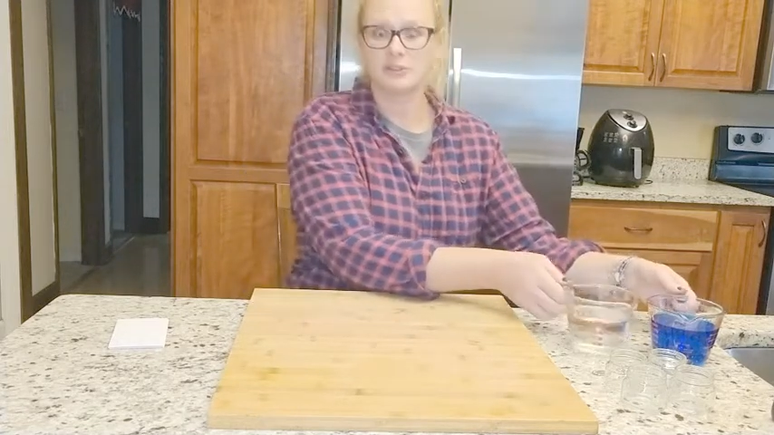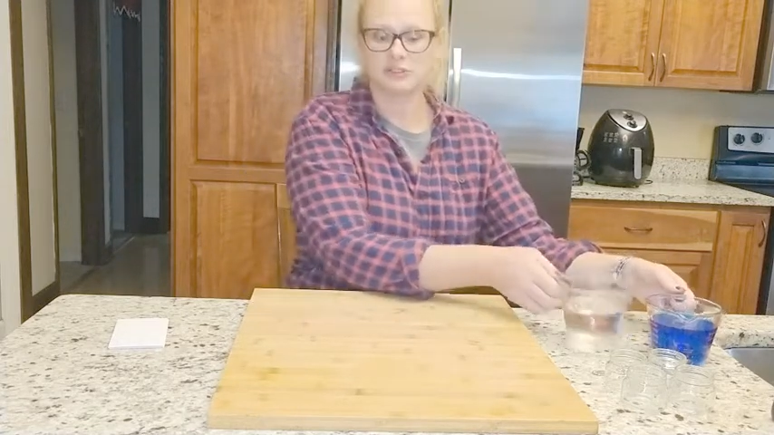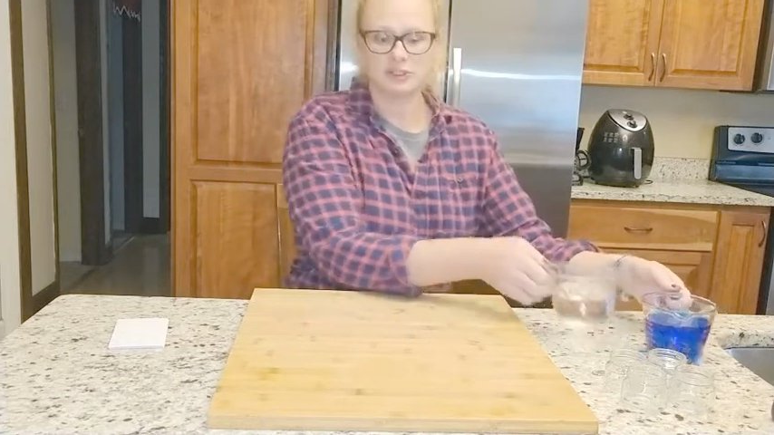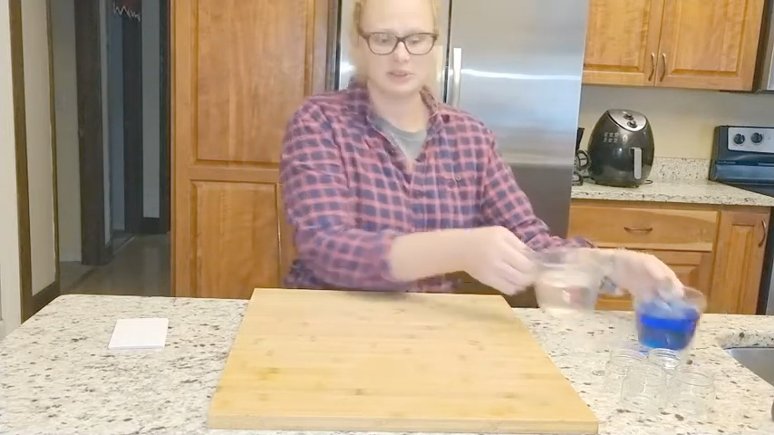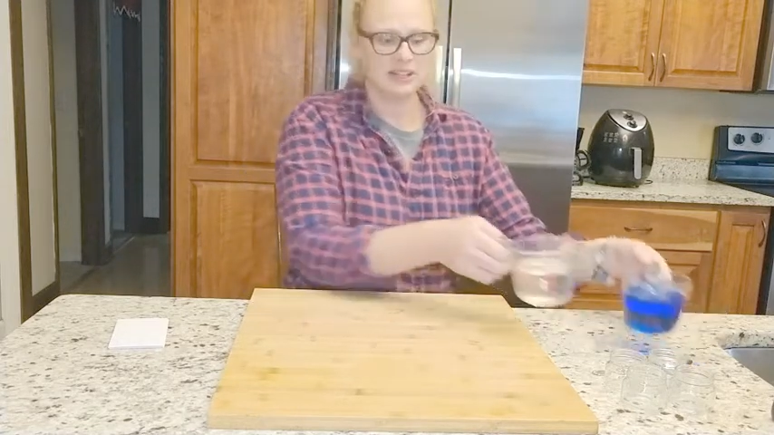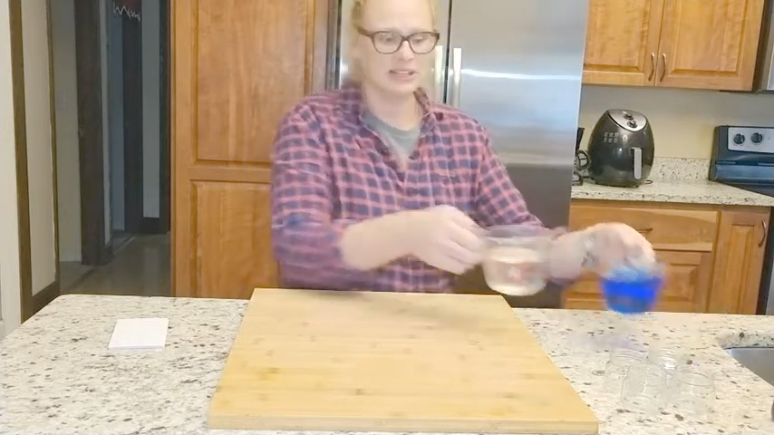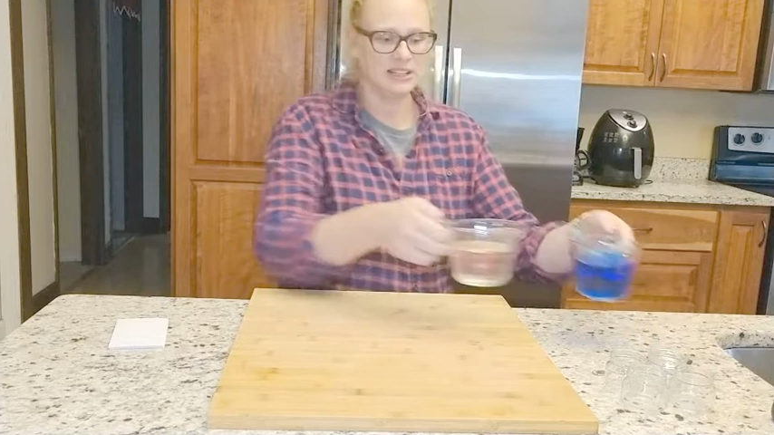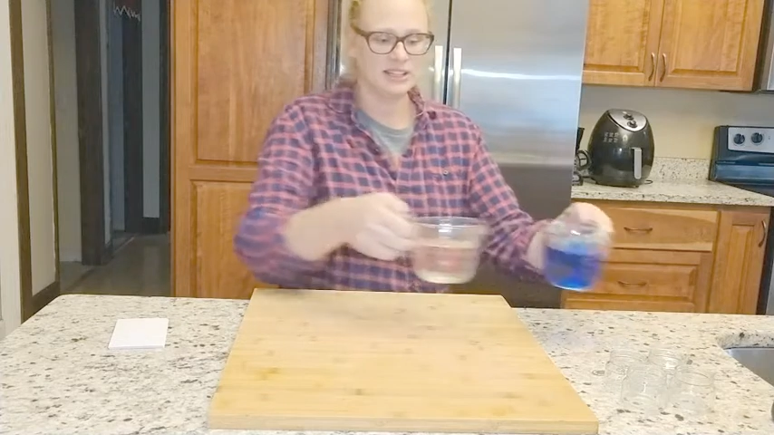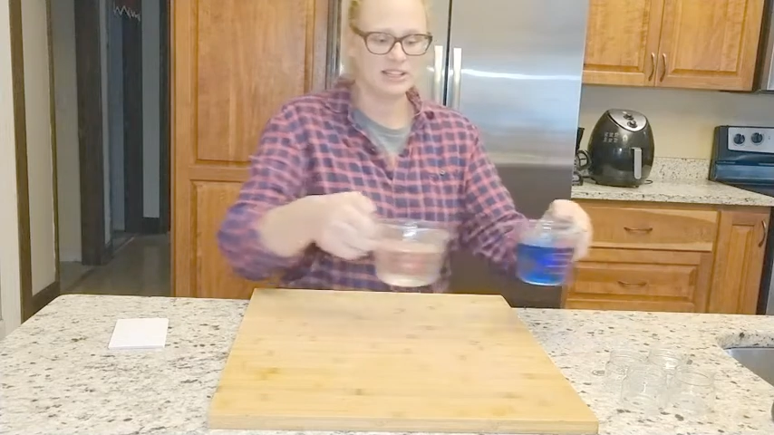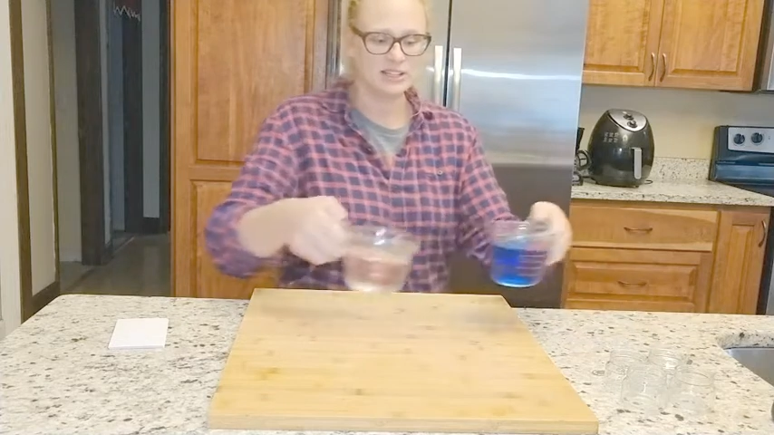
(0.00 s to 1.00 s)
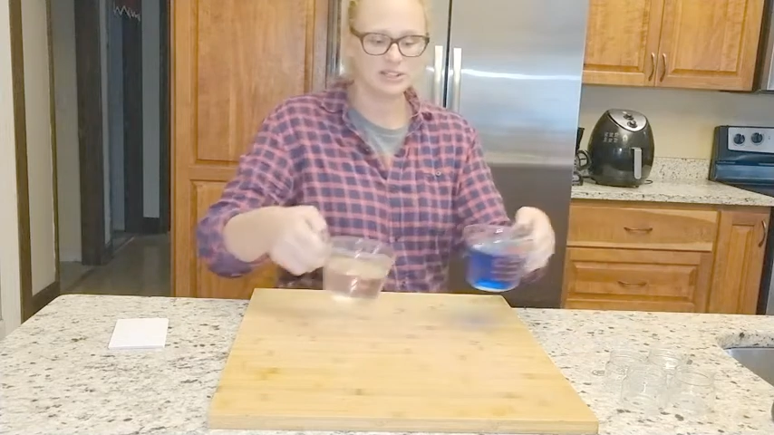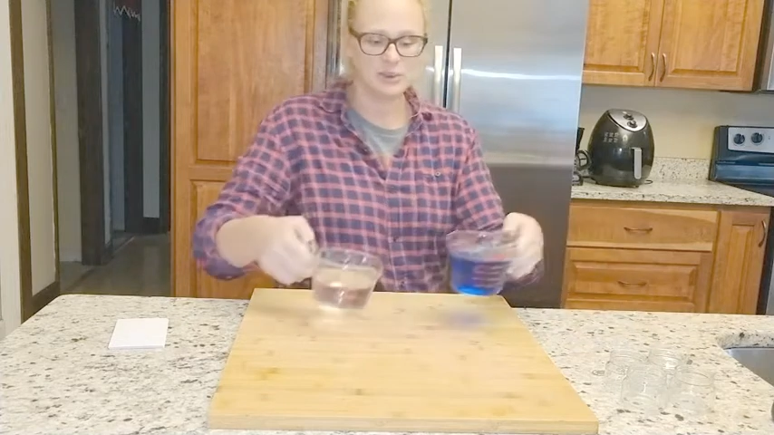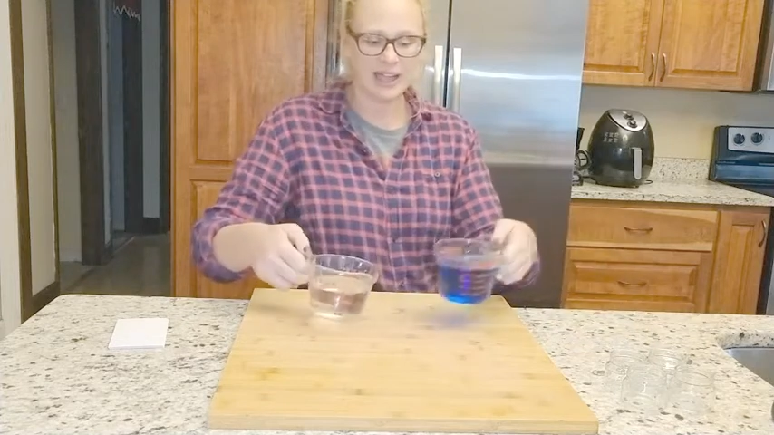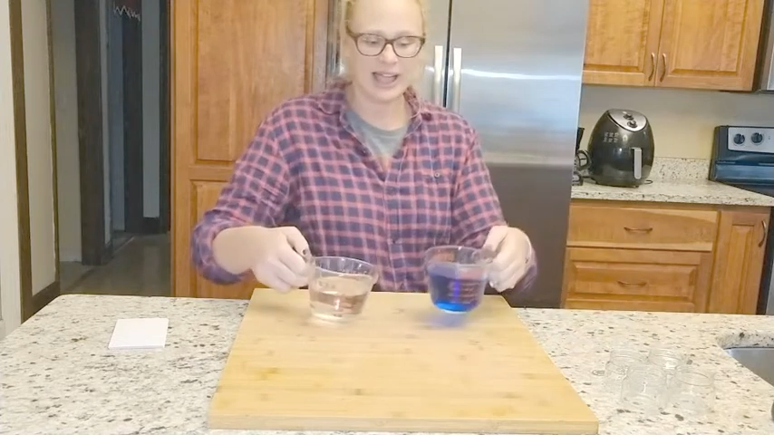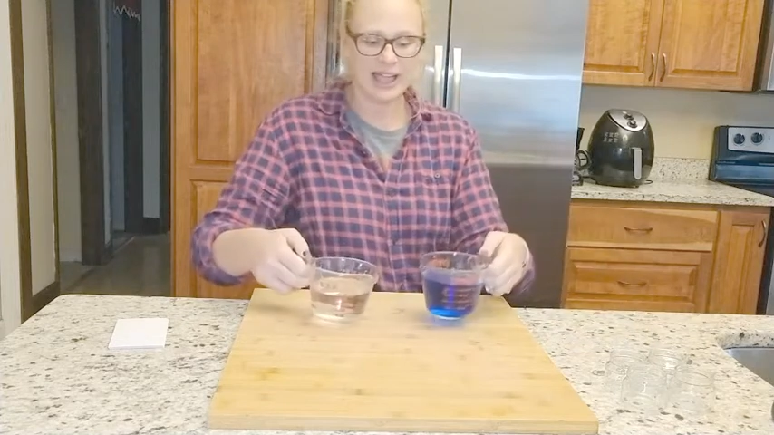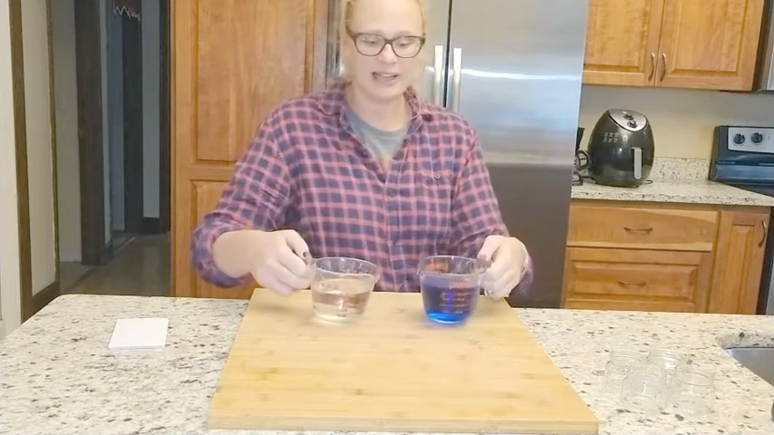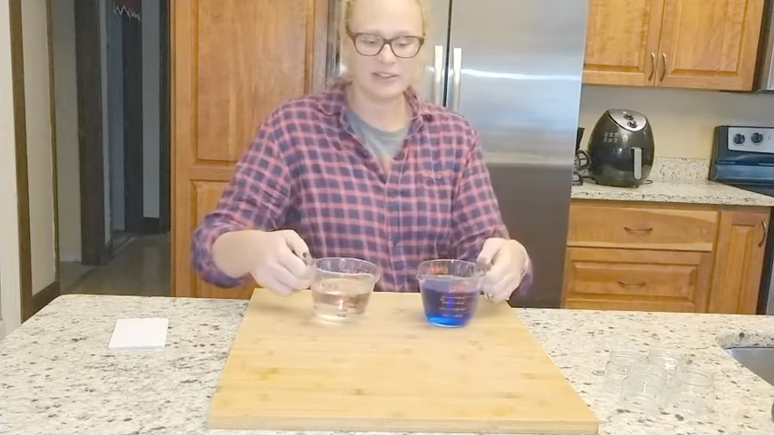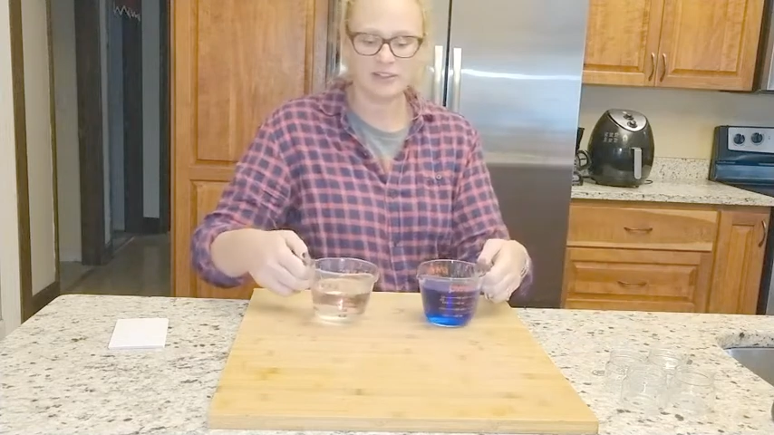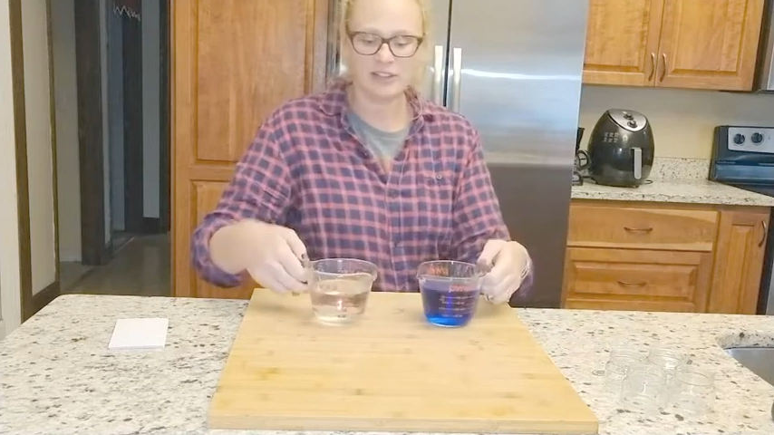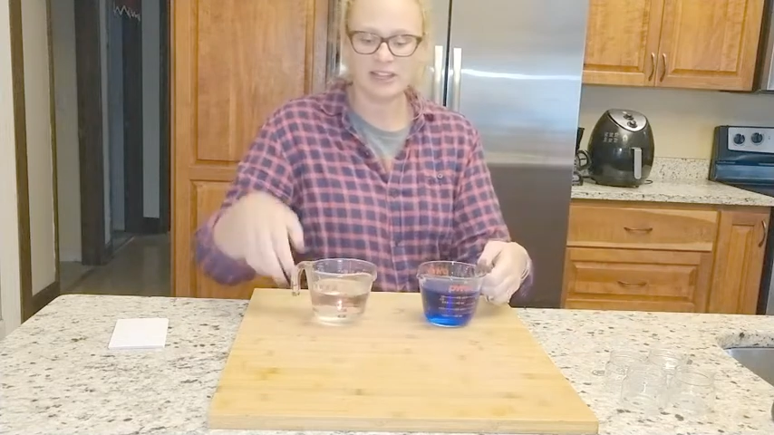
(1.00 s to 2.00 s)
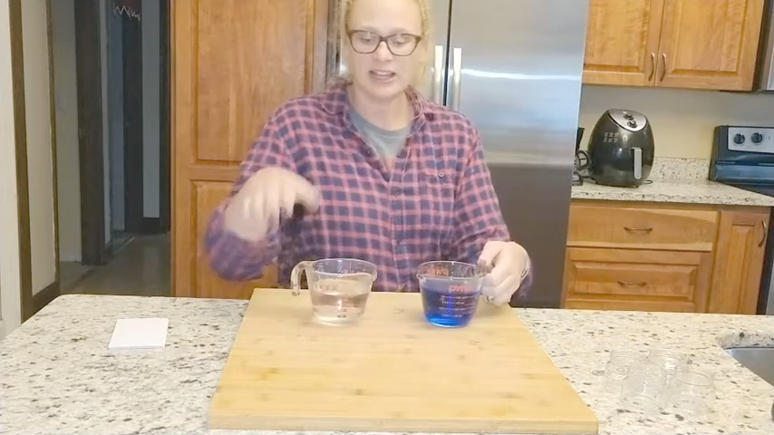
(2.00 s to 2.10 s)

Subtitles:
fluid. So I have